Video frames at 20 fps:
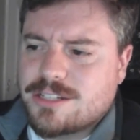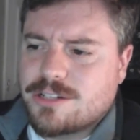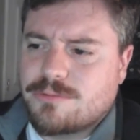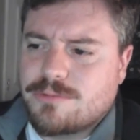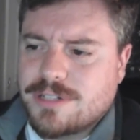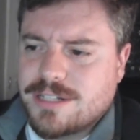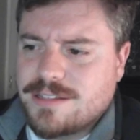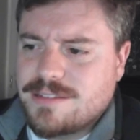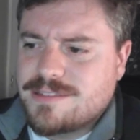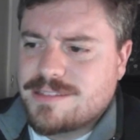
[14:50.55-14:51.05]
to
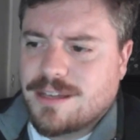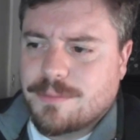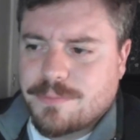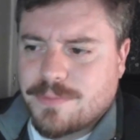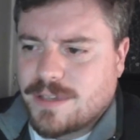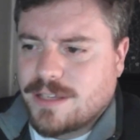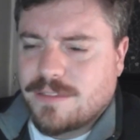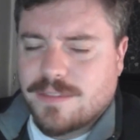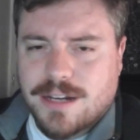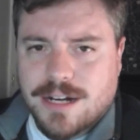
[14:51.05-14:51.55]
read
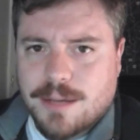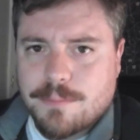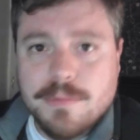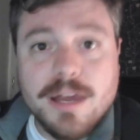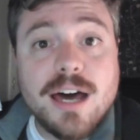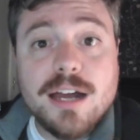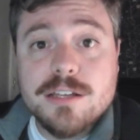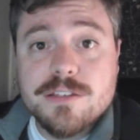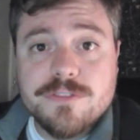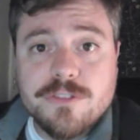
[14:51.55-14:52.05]
something that I'm
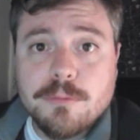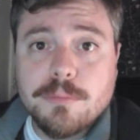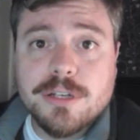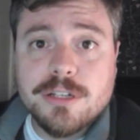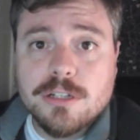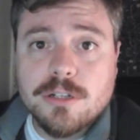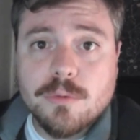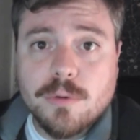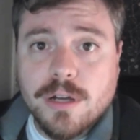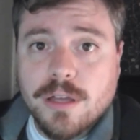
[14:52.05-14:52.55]
not as
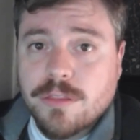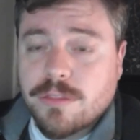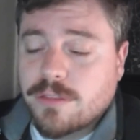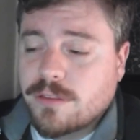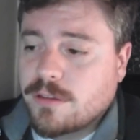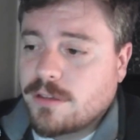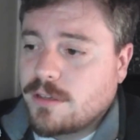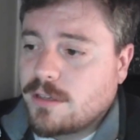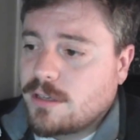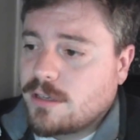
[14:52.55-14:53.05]
familiar with.
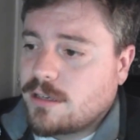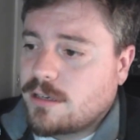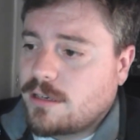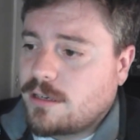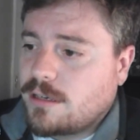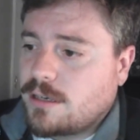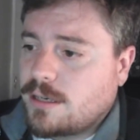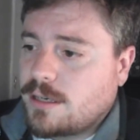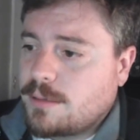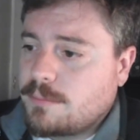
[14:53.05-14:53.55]

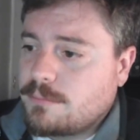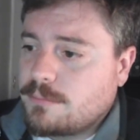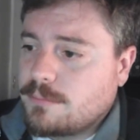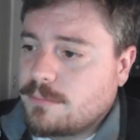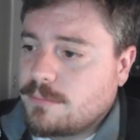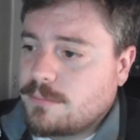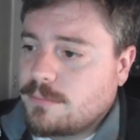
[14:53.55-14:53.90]
And